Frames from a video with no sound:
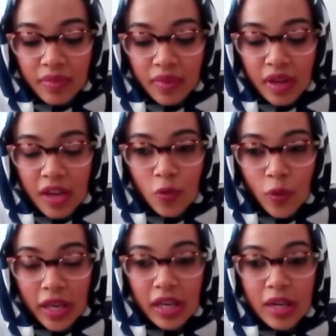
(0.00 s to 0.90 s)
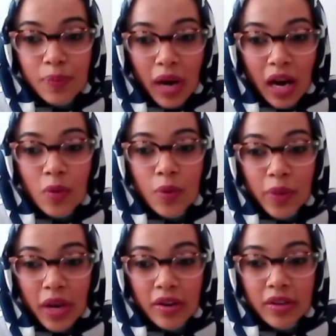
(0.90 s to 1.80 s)
if we can empower
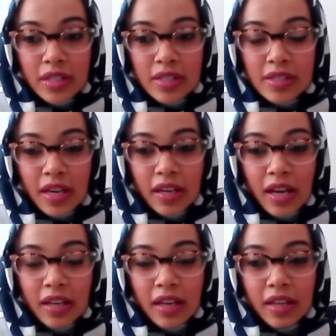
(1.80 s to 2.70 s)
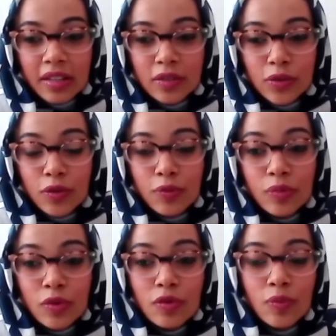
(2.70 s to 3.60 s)
parents and sort of
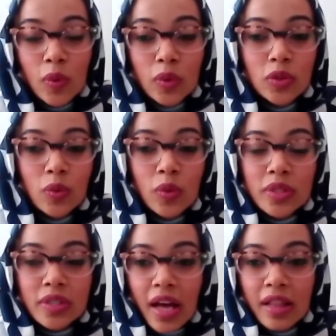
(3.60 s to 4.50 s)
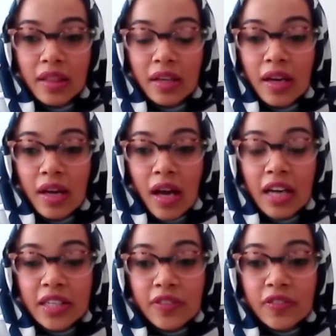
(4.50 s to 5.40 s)
move more towards that, then I
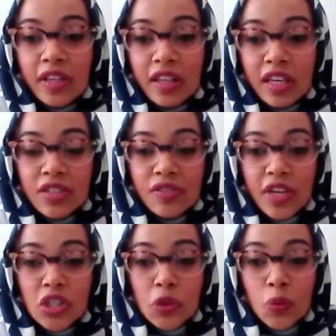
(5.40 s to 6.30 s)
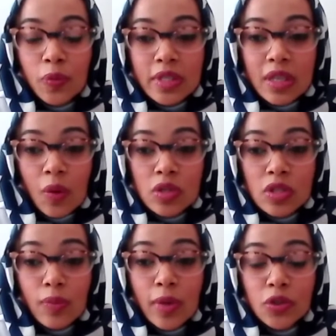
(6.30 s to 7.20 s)
definitely think intervention will be so
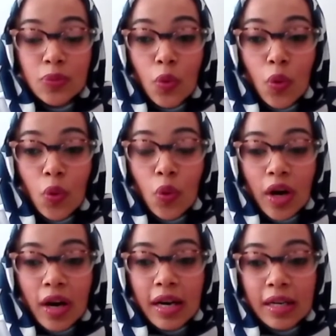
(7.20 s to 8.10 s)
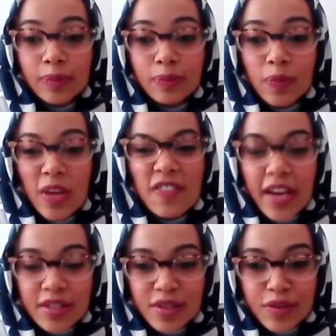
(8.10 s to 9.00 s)
much more
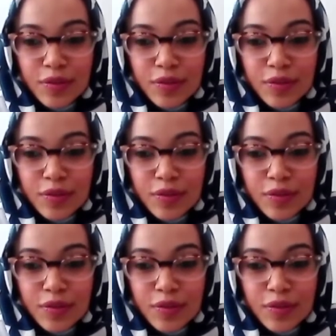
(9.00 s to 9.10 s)
effective.